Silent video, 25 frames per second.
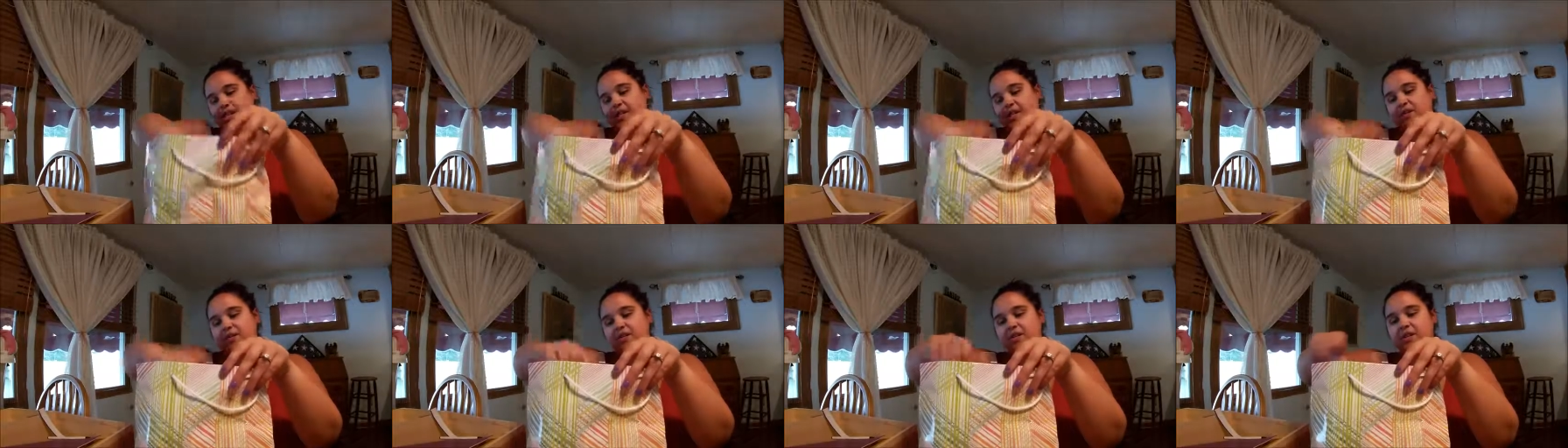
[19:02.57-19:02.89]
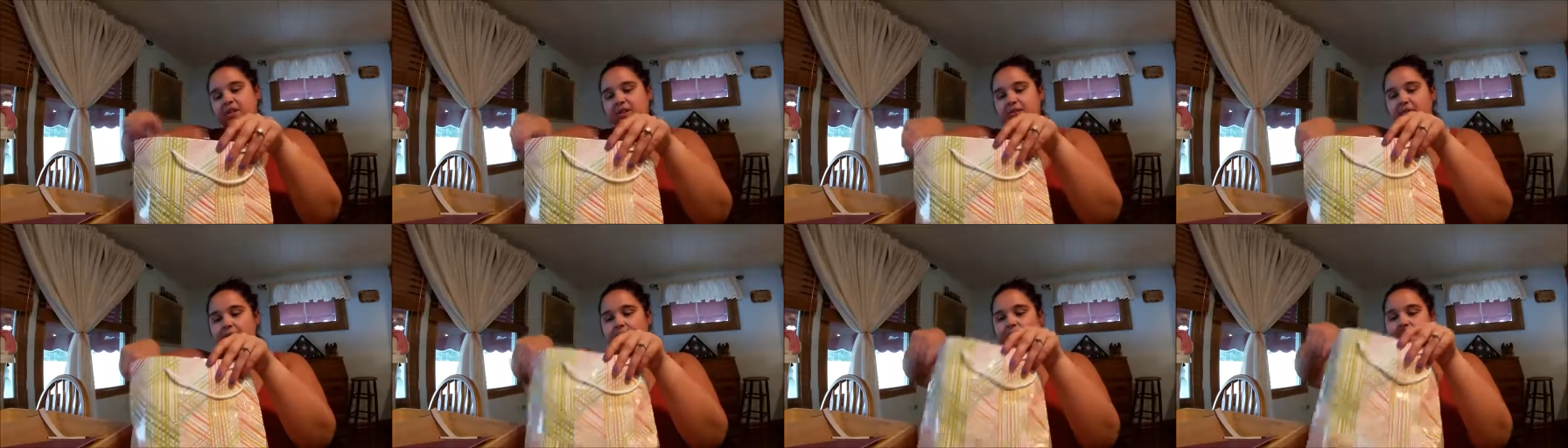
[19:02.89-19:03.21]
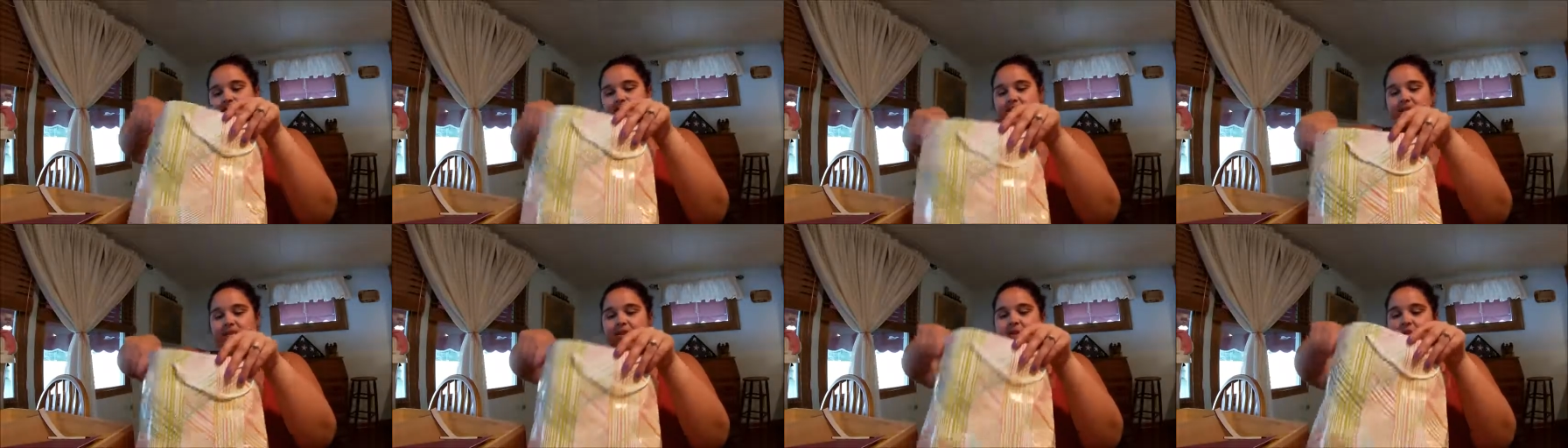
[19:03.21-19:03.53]
to do too.
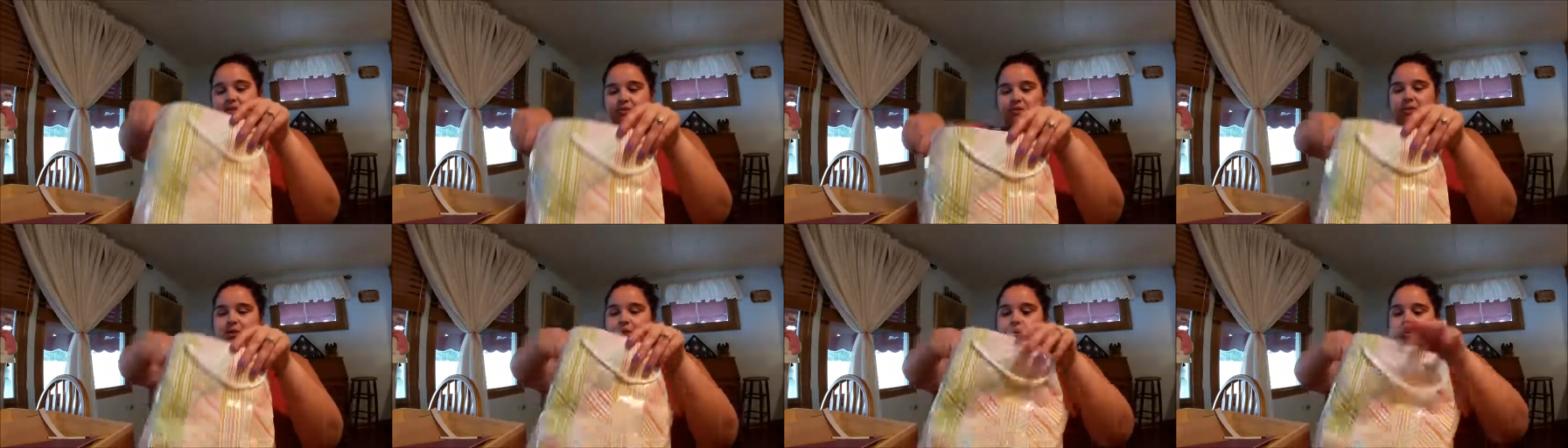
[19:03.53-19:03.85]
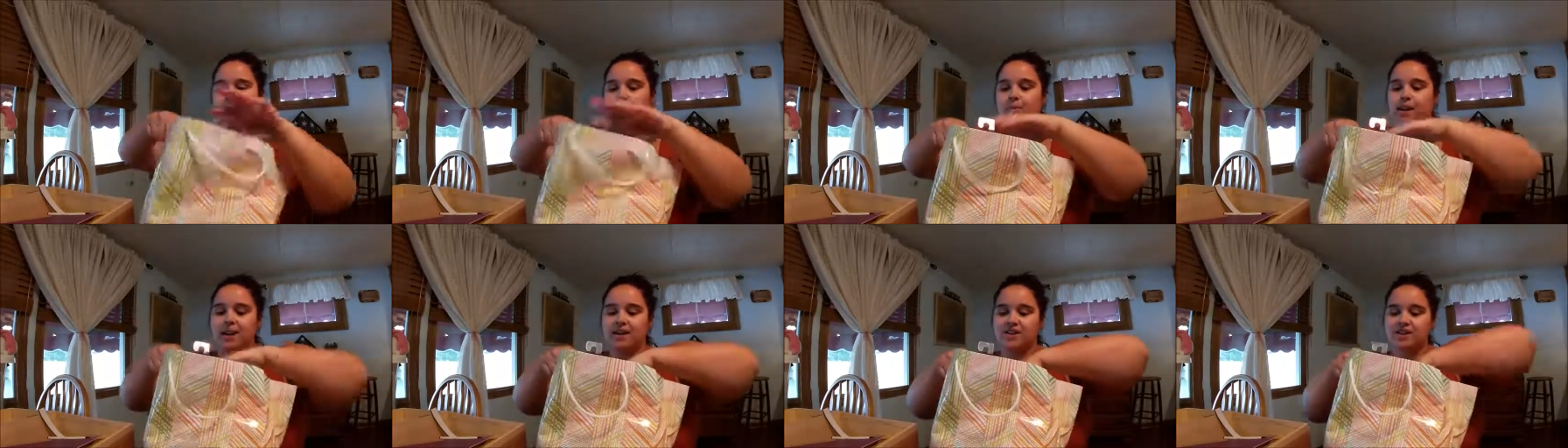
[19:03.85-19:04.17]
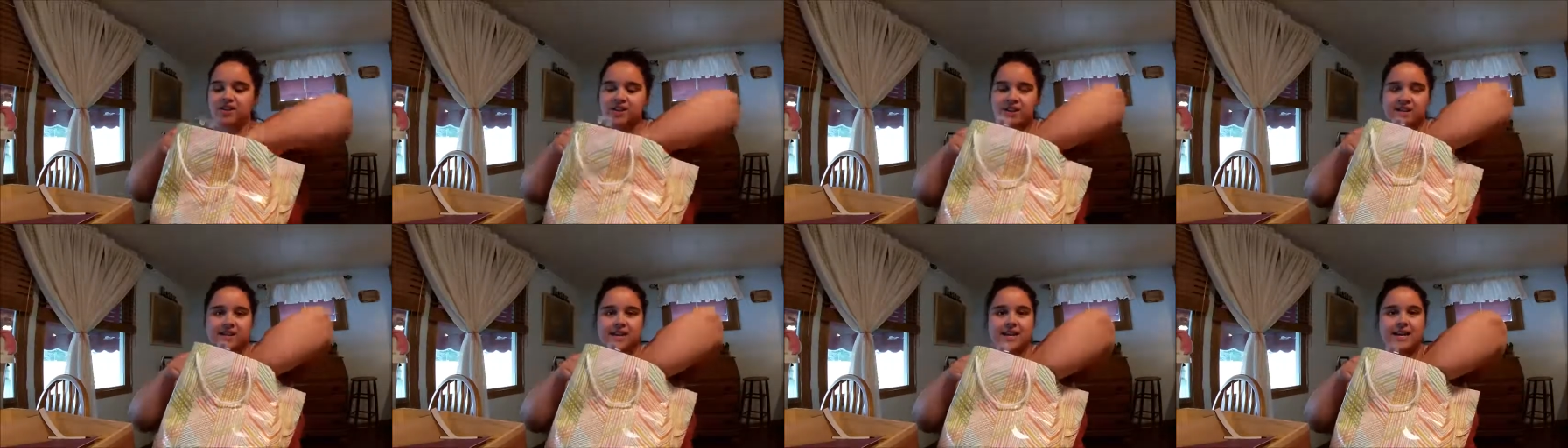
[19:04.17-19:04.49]
I just don't know what
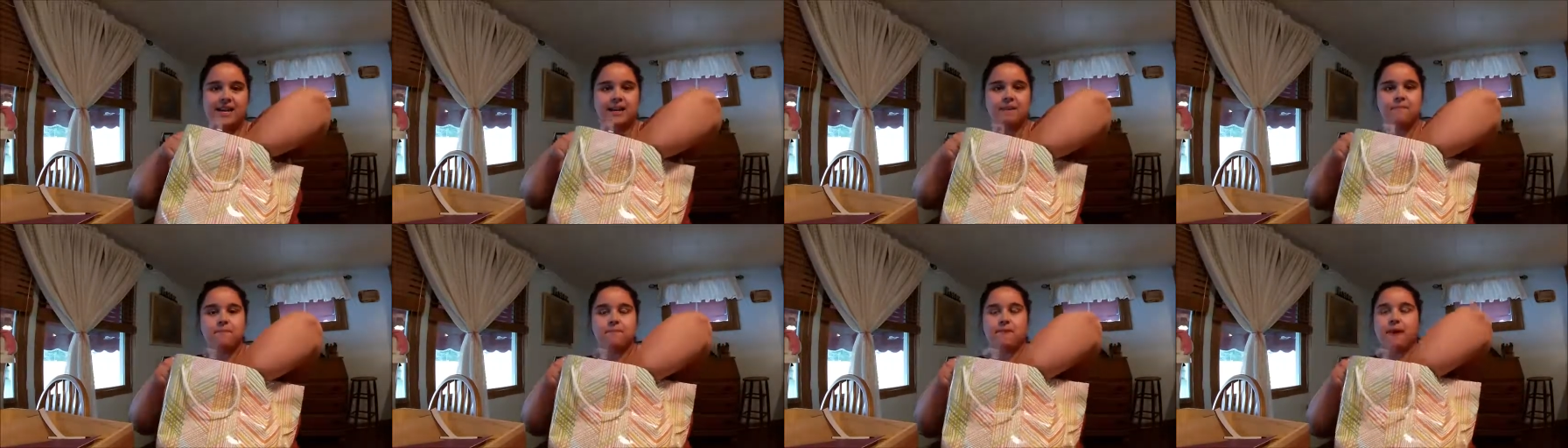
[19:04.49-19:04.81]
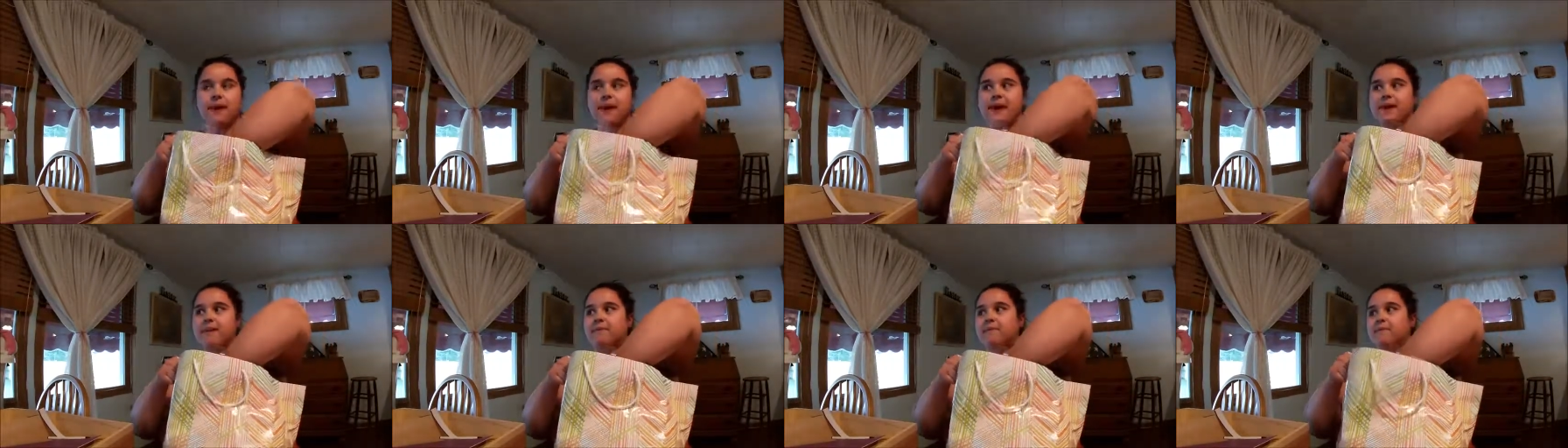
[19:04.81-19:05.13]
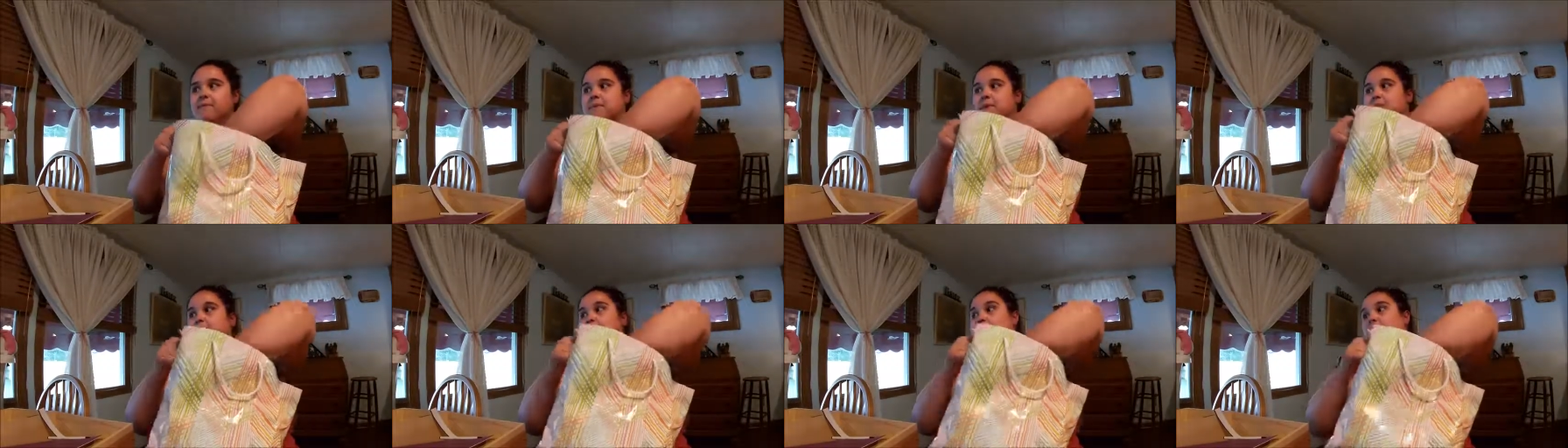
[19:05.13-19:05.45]
she did, but it
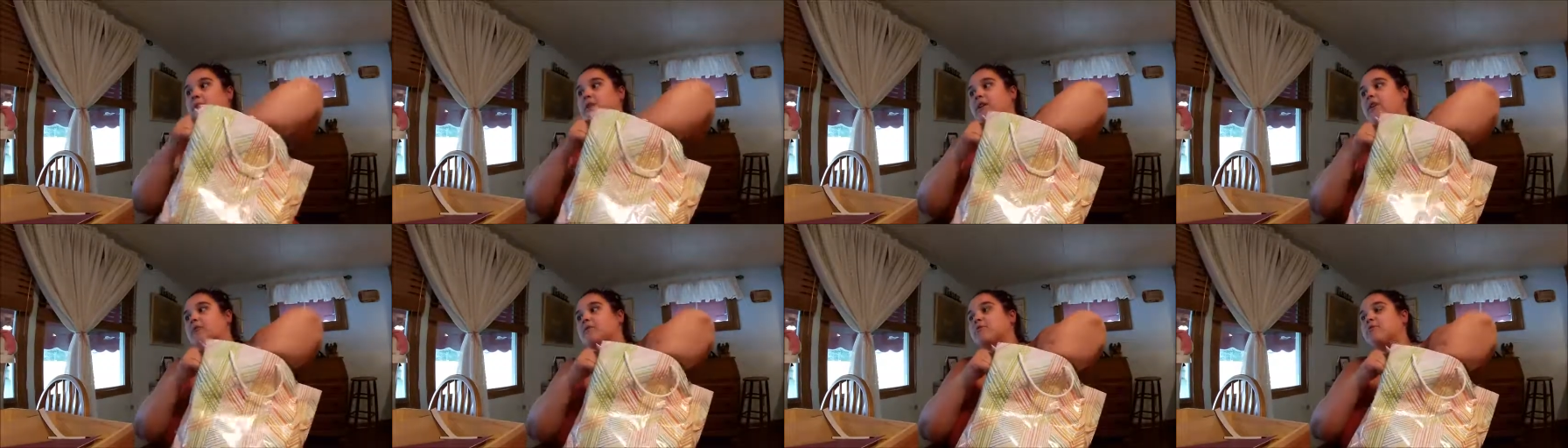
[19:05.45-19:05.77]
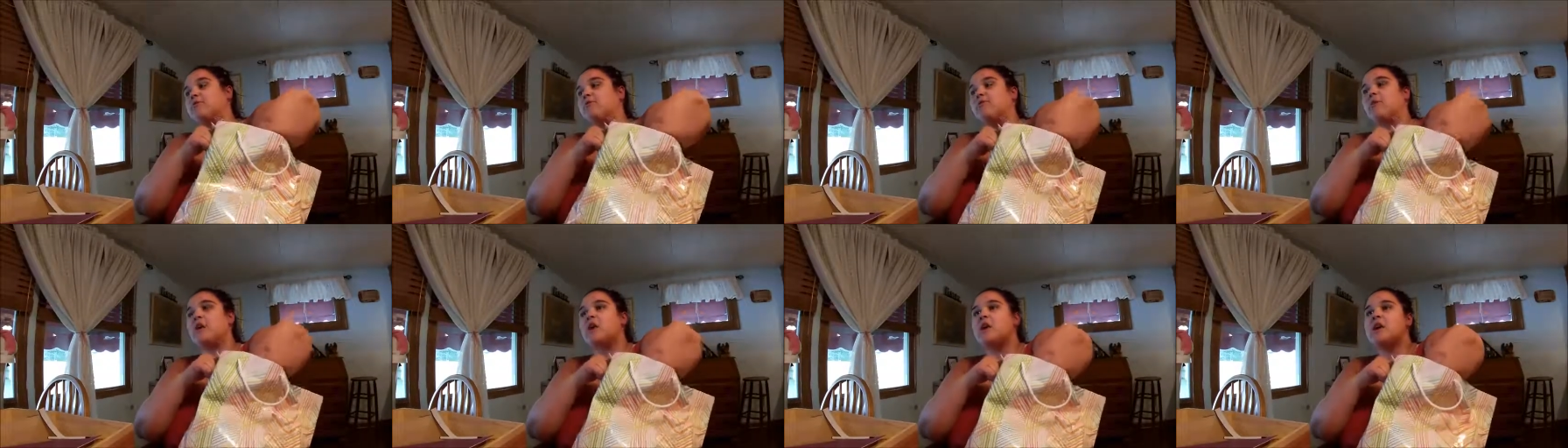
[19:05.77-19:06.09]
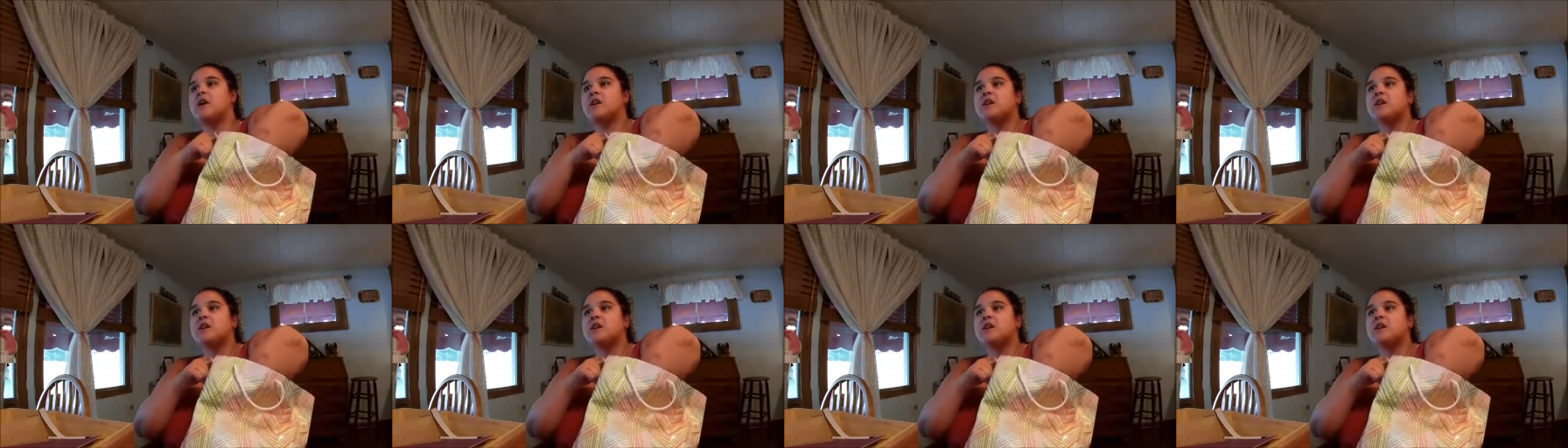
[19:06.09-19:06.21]
would be really cool